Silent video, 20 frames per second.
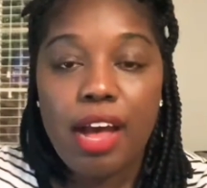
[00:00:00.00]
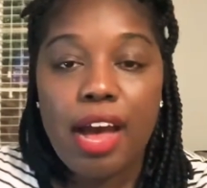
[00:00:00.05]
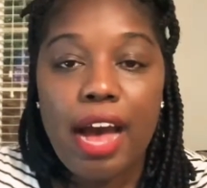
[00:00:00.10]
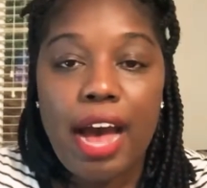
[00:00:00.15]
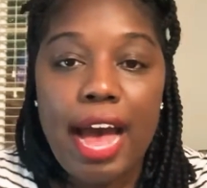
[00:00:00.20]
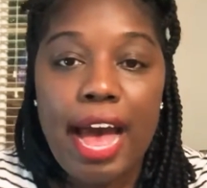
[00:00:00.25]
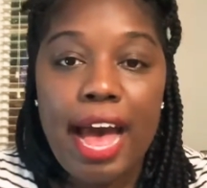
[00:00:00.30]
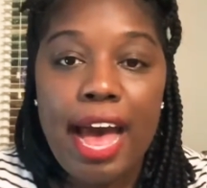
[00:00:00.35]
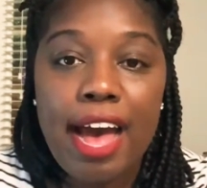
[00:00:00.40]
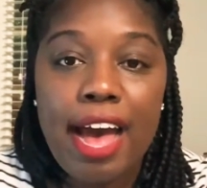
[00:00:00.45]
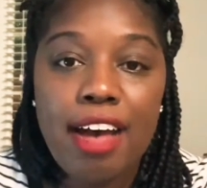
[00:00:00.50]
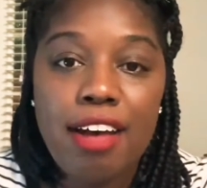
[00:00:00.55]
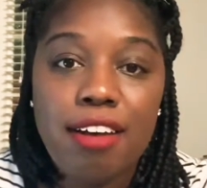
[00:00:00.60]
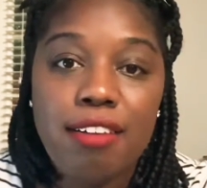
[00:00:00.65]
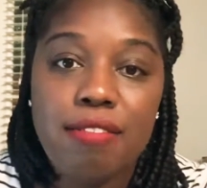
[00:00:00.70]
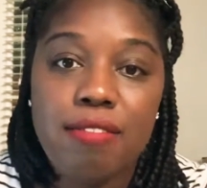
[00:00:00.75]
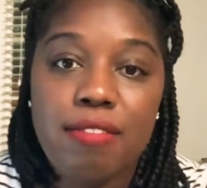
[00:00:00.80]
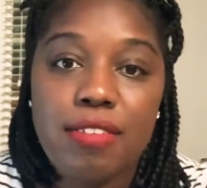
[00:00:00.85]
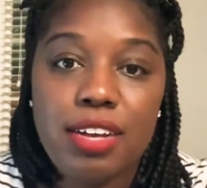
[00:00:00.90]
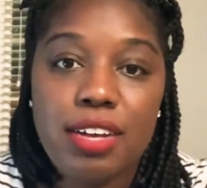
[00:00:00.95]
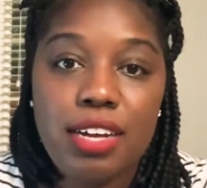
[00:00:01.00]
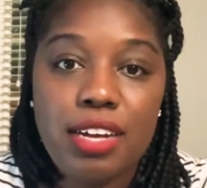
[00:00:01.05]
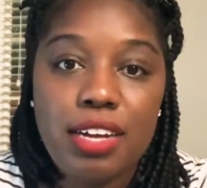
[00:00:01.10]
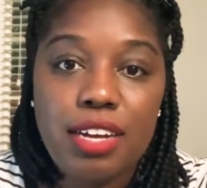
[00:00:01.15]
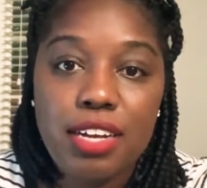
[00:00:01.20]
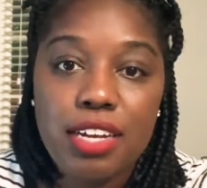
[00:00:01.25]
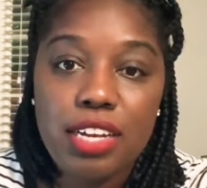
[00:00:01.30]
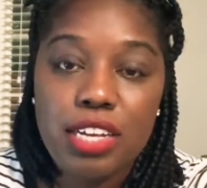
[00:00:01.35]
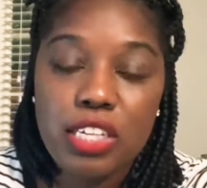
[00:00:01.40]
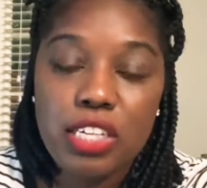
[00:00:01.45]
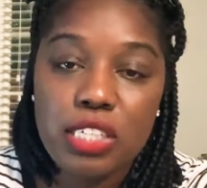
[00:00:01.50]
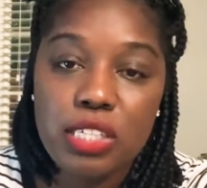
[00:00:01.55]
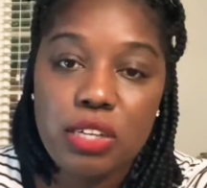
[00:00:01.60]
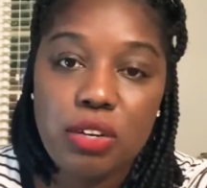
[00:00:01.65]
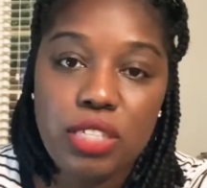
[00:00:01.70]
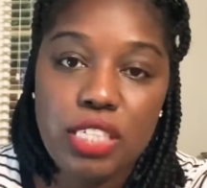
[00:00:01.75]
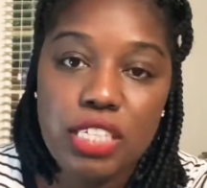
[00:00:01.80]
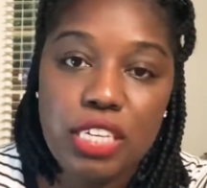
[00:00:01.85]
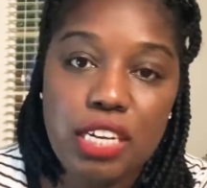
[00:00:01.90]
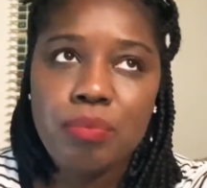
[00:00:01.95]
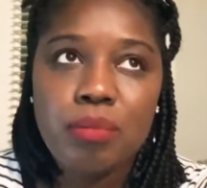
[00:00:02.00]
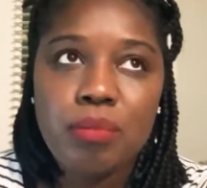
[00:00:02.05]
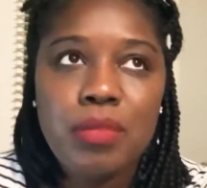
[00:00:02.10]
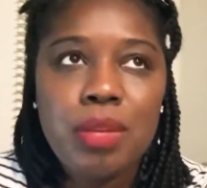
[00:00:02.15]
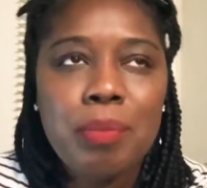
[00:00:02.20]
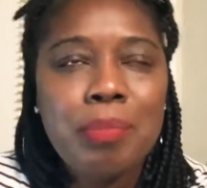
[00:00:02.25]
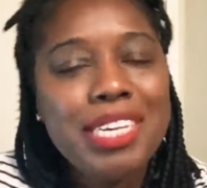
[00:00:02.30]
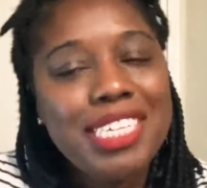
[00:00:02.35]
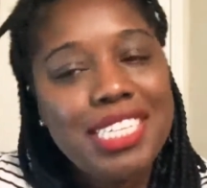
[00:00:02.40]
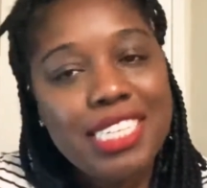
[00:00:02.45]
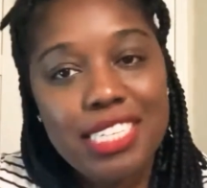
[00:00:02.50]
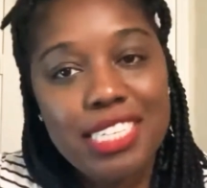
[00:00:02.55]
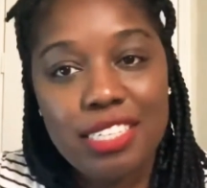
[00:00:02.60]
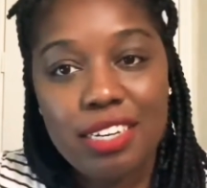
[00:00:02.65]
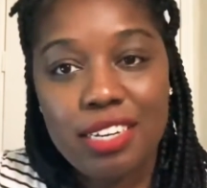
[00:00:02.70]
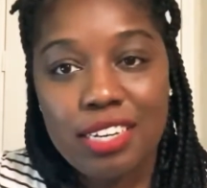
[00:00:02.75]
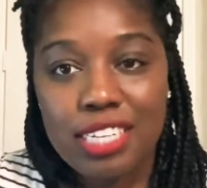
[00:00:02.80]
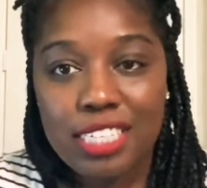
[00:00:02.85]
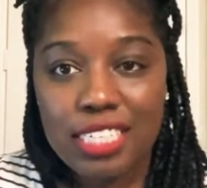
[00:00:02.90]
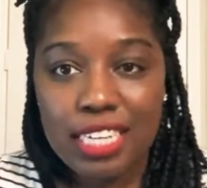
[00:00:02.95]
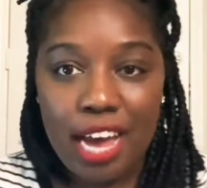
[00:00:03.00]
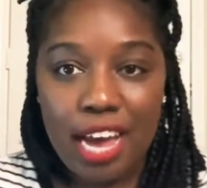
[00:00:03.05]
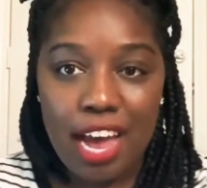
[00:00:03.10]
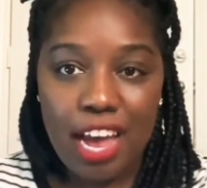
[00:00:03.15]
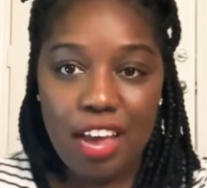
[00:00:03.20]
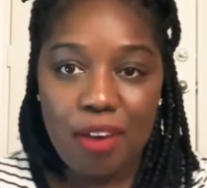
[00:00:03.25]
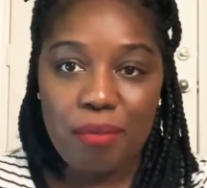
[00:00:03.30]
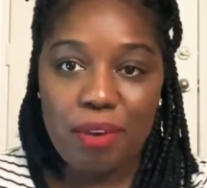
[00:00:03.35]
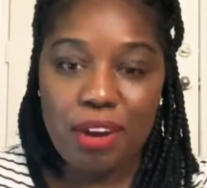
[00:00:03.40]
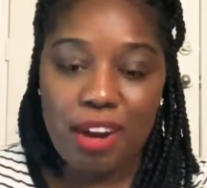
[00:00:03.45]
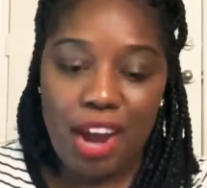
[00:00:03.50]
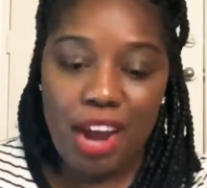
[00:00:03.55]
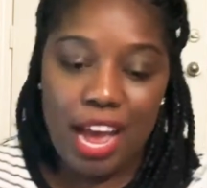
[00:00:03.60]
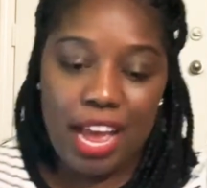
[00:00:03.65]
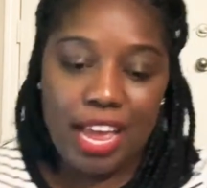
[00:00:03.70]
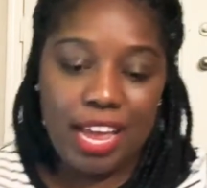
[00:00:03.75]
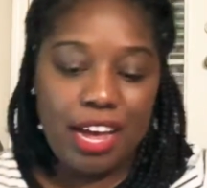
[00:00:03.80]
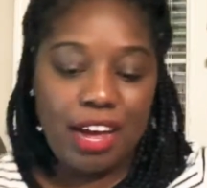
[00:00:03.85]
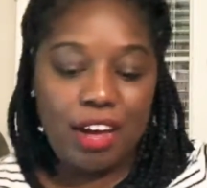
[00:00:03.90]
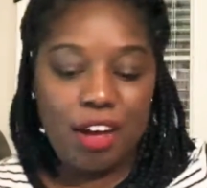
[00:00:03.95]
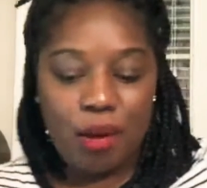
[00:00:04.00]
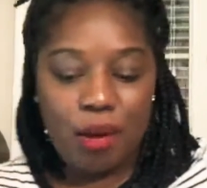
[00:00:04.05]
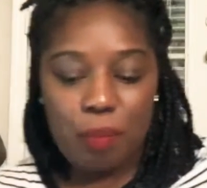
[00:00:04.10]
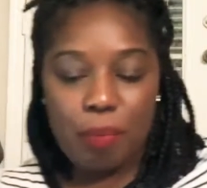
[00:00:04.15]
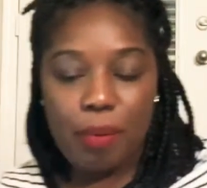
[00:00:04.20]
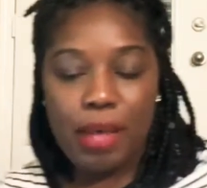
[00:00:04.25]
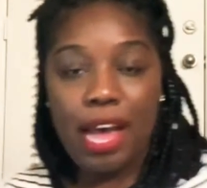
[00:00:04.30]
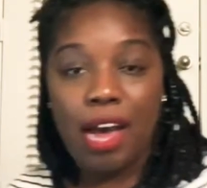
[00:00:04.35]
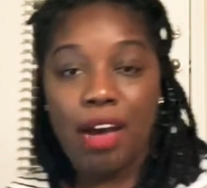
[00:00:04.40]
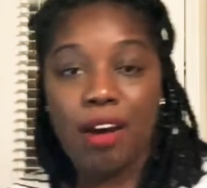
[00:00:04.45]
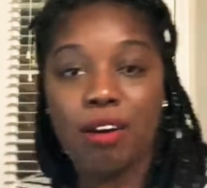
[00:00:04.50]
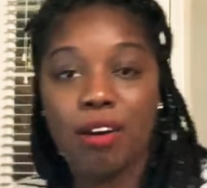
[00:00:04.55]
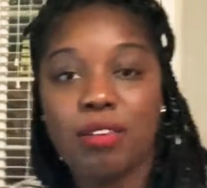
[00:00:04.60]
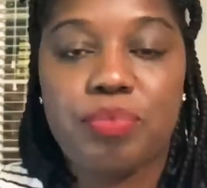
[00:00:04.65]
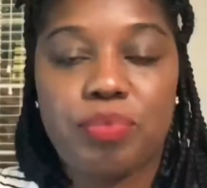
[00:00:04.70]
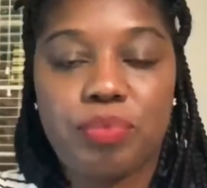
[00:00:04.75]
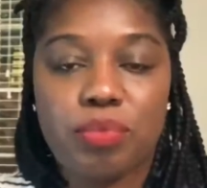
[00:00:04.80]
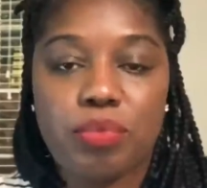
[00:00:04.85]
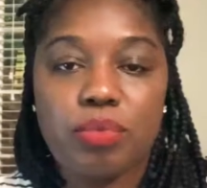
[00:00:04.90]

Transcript: I have a consulting business on the side where I help out